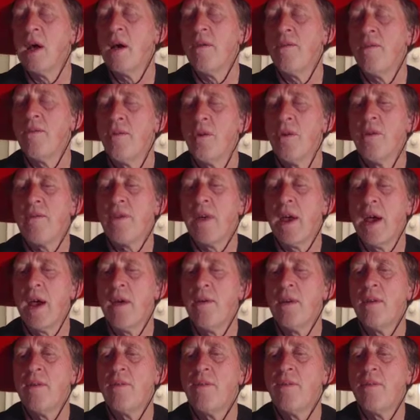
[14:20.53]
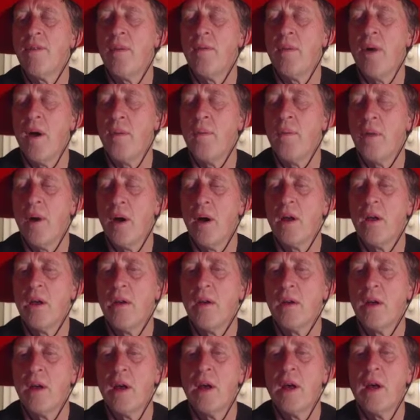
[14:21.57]
forthcoming from my
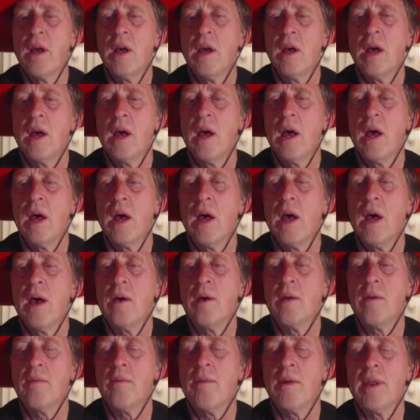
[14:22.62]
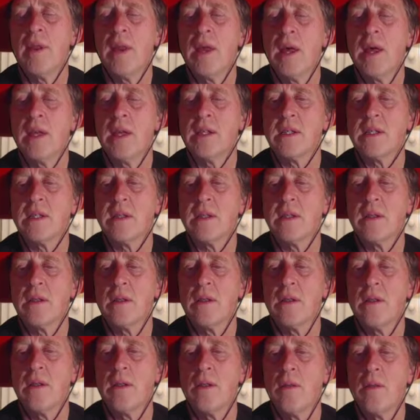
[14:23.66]
opponent, but that's
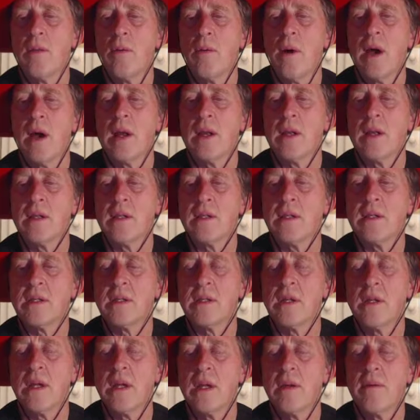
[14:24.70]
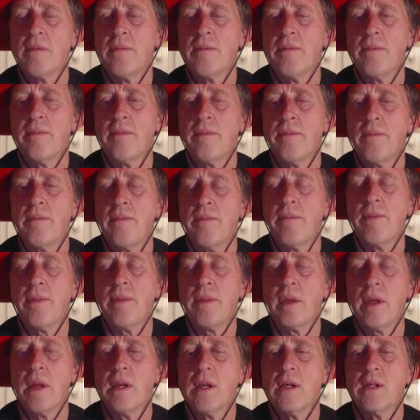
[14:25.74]
the way it is, isn't it?
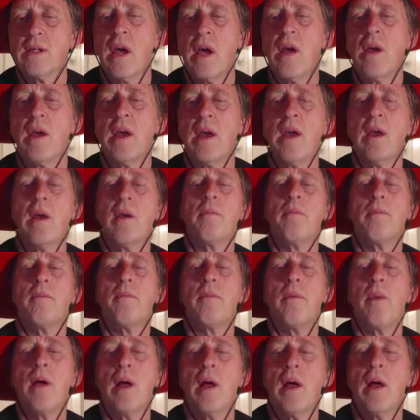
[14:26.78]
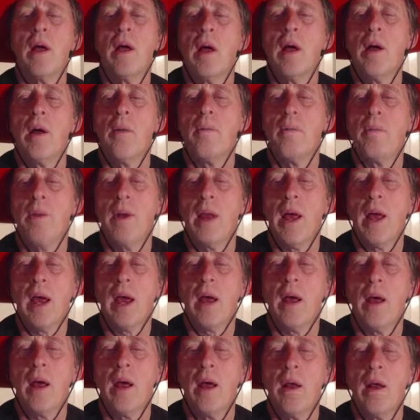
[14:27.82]
So here black
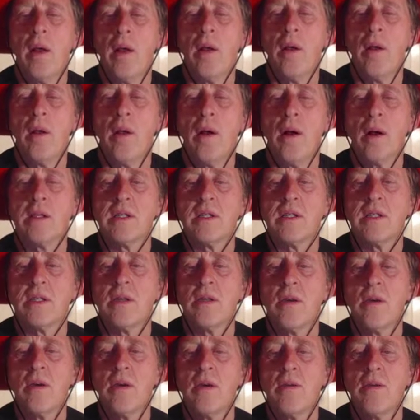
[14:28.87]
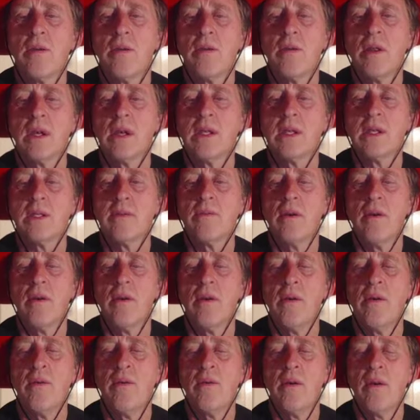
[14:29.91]
lost to this
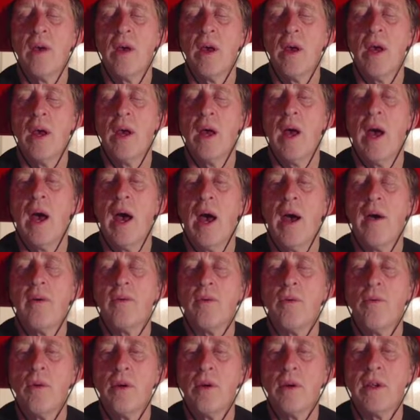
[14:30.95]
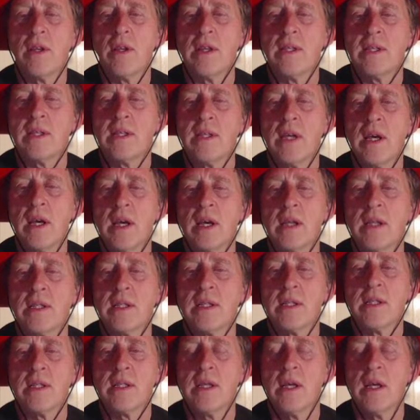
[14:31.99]
move after rook
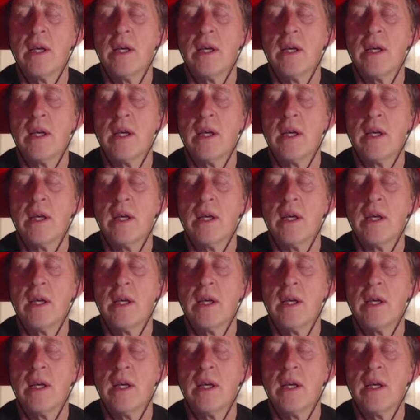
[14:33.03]
d6,